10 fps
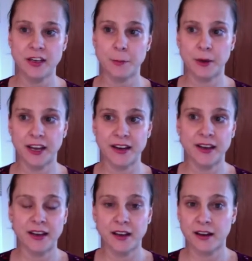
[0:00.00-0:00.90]
But
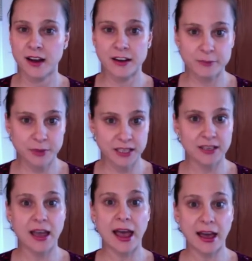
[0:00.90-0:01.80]
got to
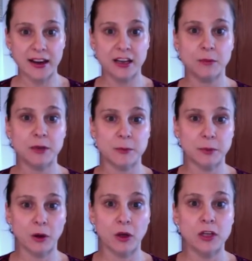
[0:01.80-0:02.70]
be adding
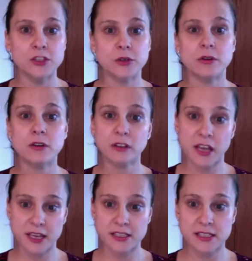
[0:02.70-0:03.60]
people to your
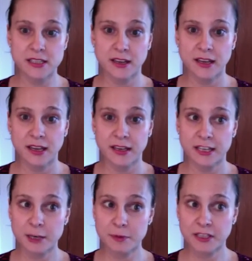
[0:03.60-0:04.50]
list,
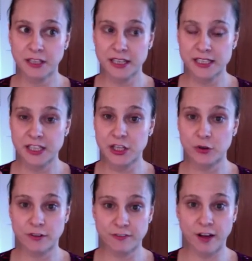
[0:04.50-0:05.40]
keeping the list so that you
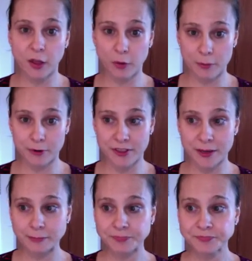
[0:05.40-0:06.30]
can follow up with them.